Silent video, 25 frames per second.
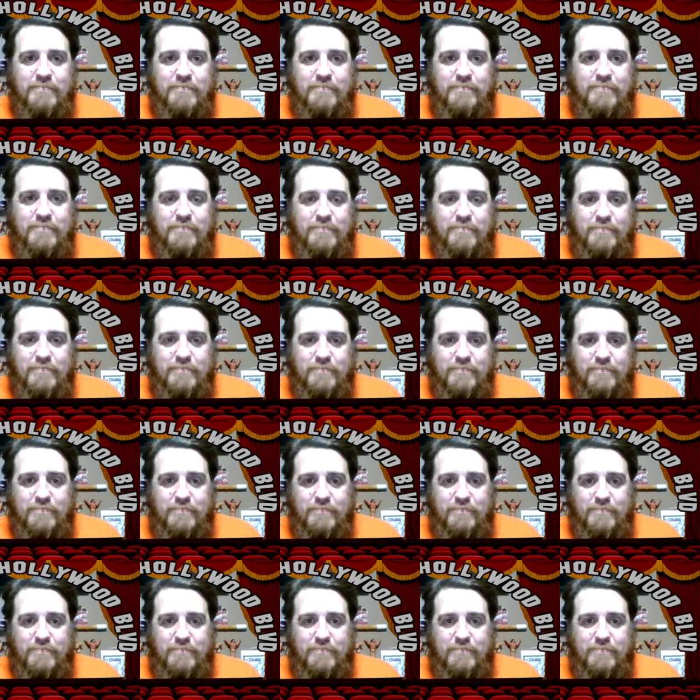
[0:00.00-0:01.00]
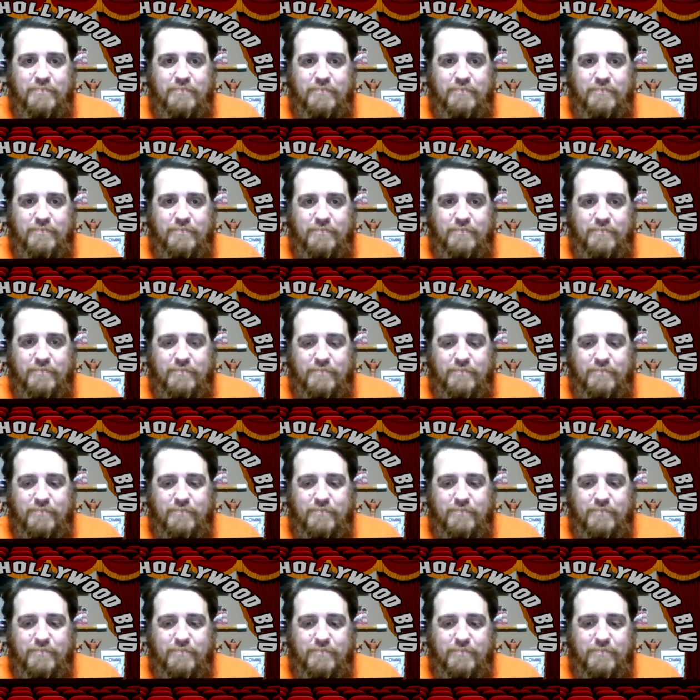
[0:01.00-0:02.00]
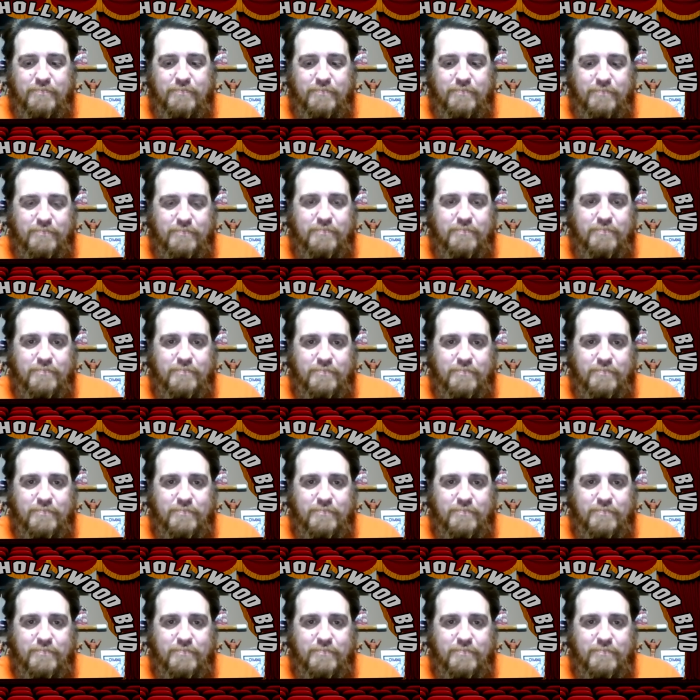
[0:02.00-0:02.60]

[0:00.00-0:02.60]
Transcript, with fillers: who, uh, who worked on these but